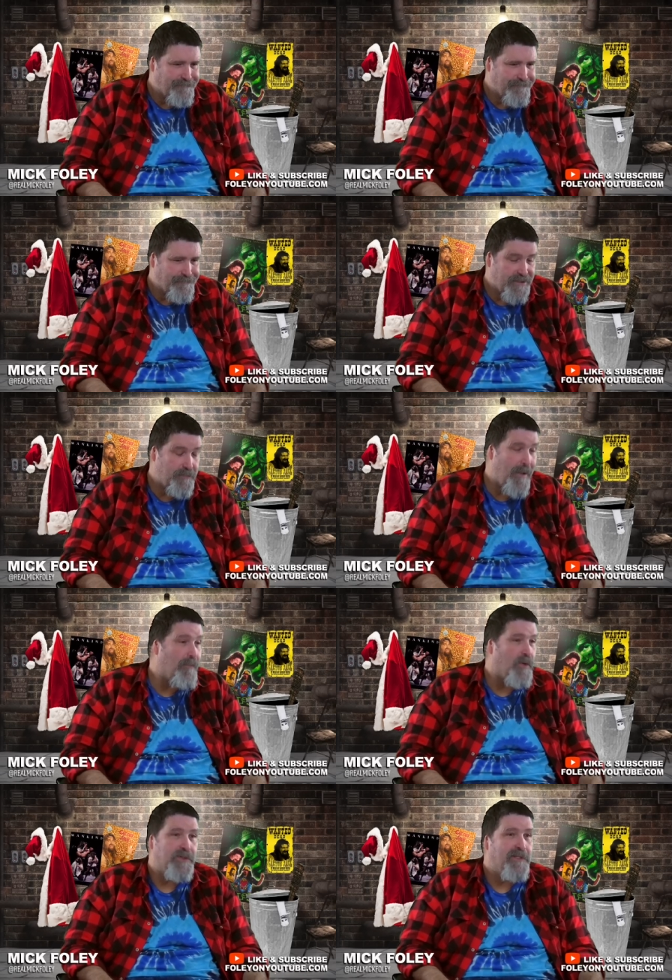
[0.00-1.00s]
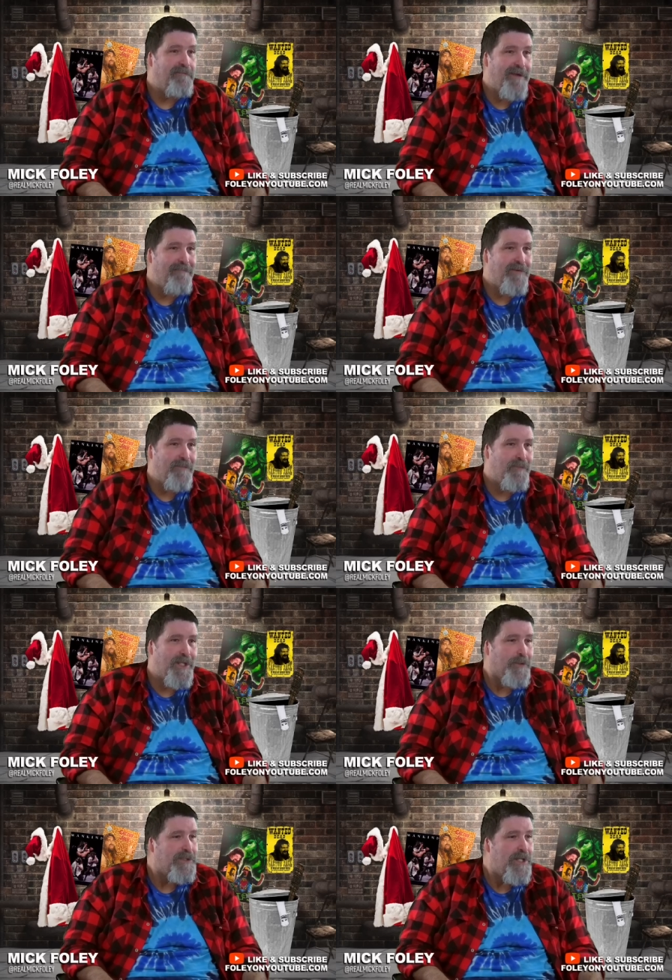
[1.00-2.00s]
it's my personal favorite, but
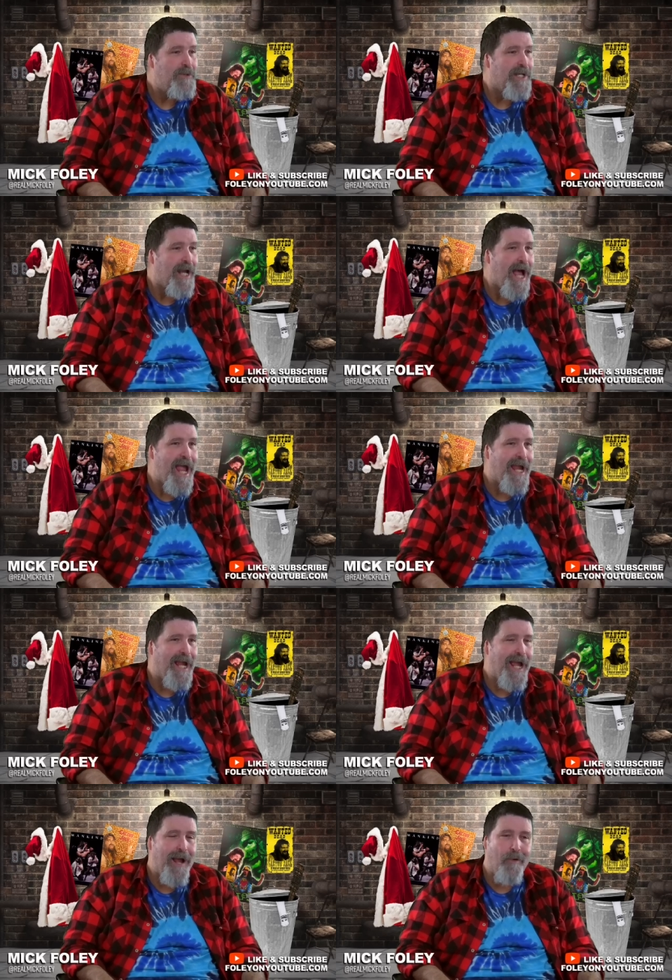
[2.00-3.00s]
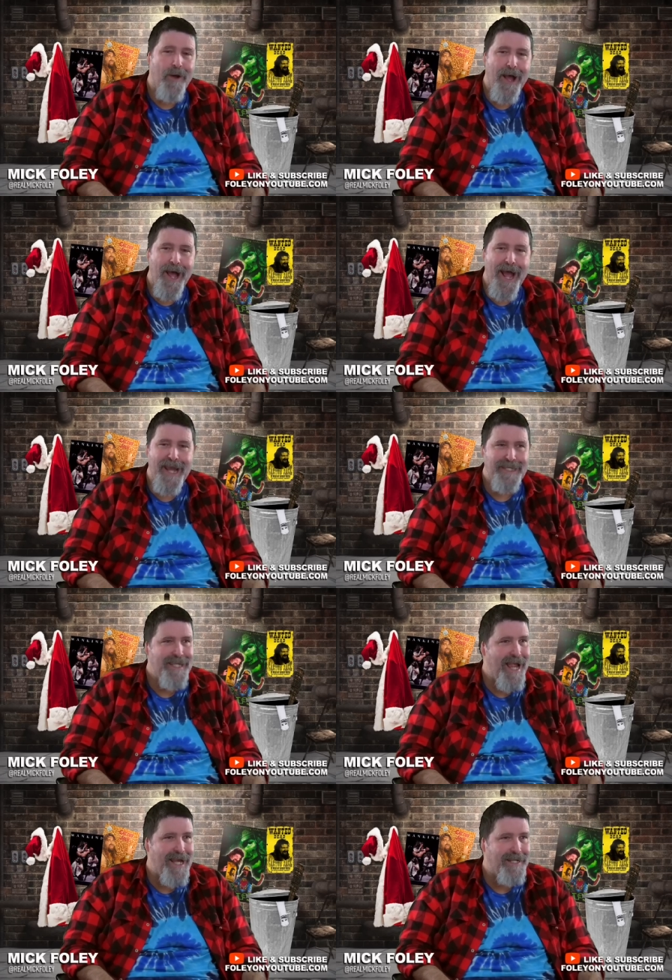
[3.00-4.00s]
there was no denying how hot
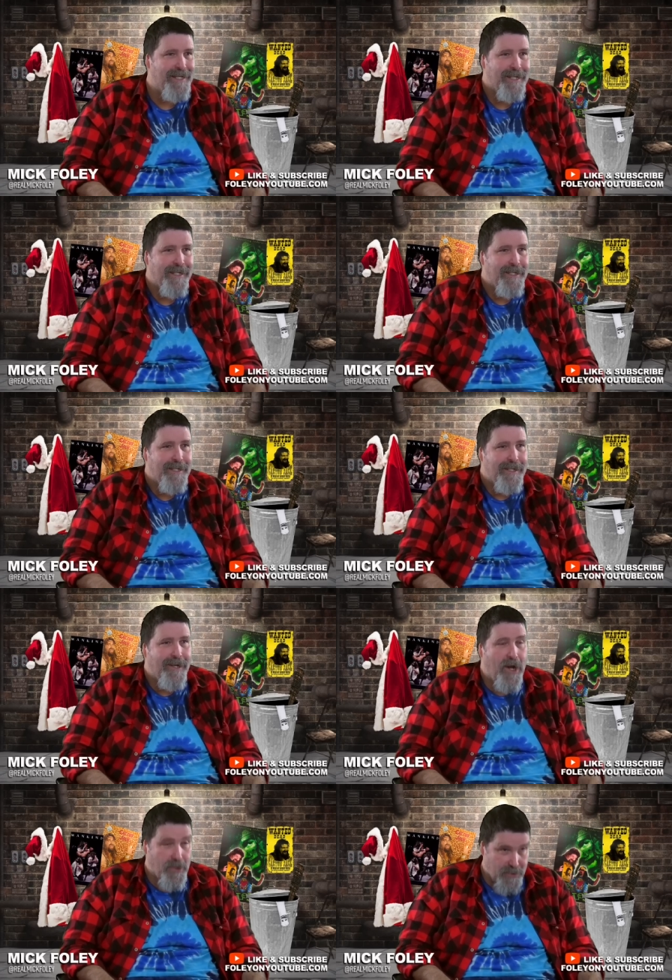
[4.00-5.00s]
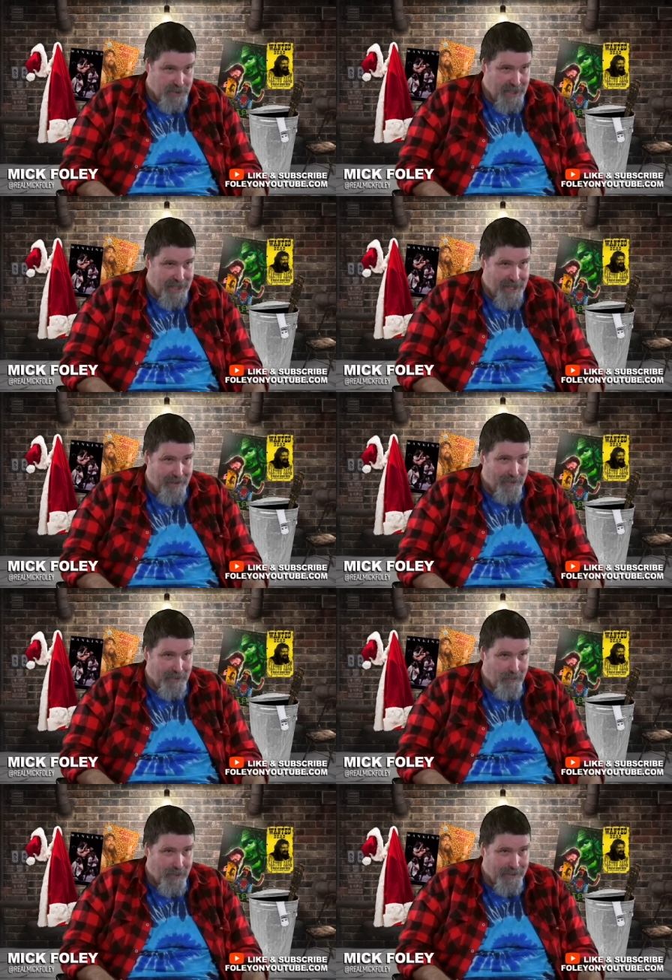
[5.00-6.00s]
that other Sting
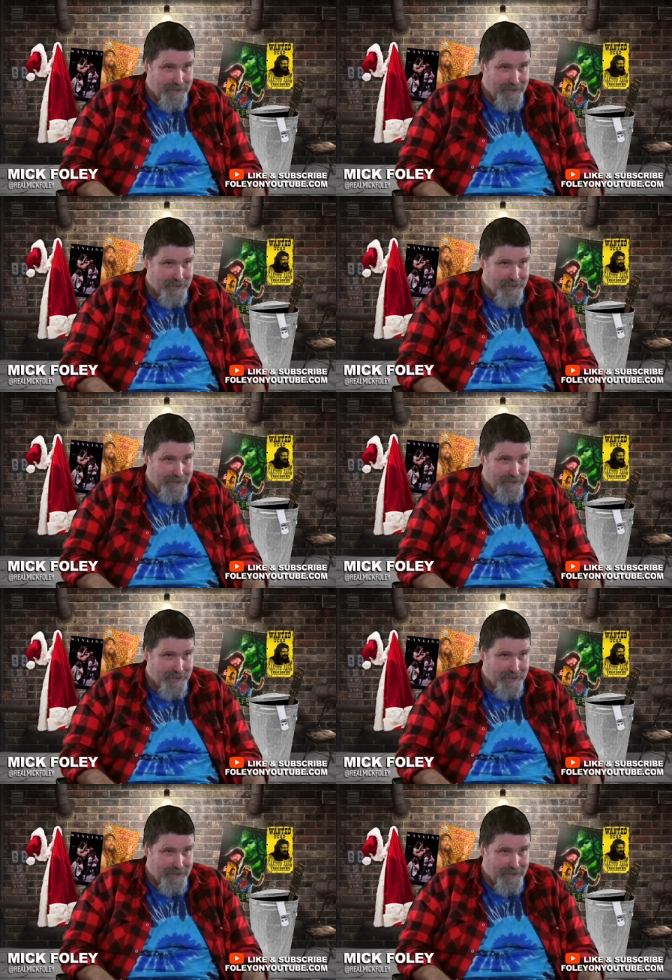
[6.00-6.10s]
character was.